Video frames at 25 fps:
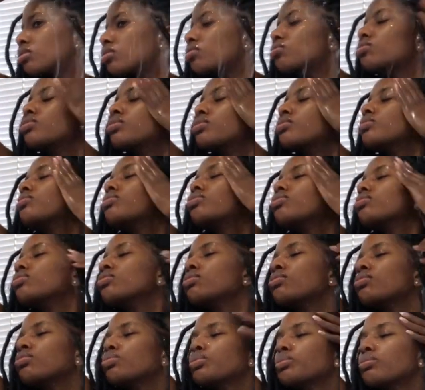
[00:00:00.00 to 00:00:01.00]
balance
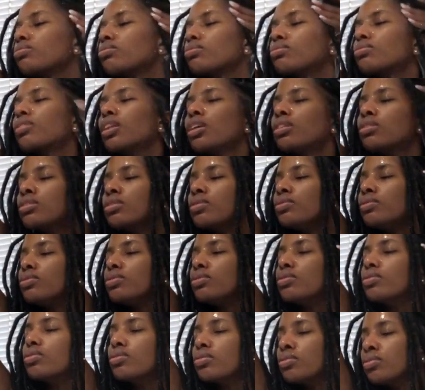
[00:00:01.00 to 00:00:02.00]
your dreads on your
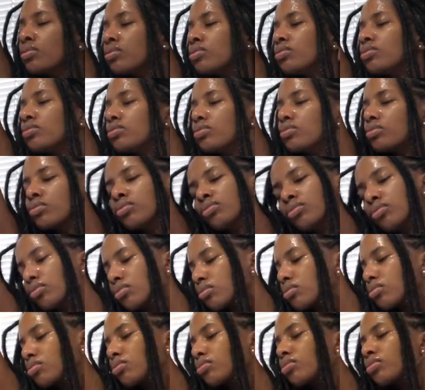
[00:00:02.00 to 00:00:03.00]
shoulders,
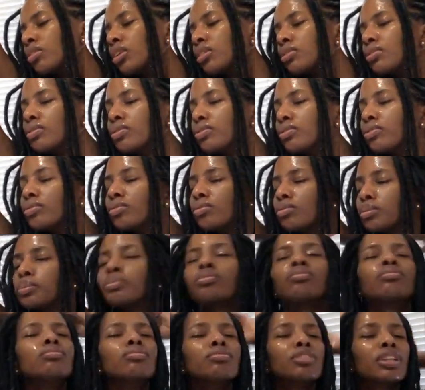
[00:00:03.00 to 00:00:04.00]
because they will obviously get
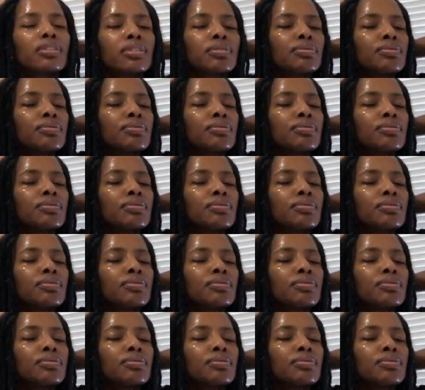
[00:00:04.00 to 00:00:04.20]
wet.